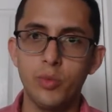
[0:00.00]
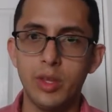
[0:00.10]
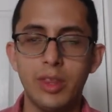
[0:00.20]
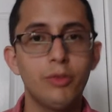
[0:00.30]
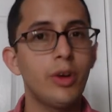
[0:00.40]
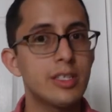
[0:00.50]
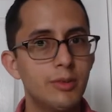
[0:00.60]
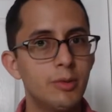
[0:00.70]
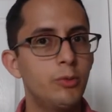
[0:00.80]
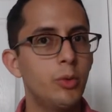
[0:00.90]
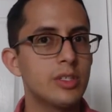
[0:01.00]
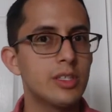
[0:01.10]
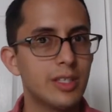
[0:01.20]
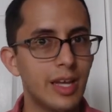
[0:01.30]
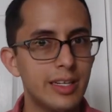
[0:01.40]
with the rest of the
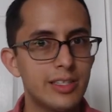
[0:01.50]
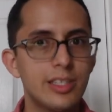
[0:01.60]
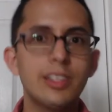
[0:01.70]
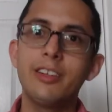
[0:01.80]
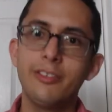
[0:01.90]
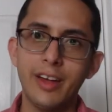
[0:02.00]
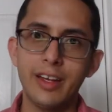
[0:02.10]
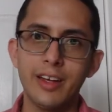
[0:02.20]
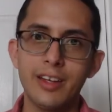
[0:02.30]
voices kind of solidifying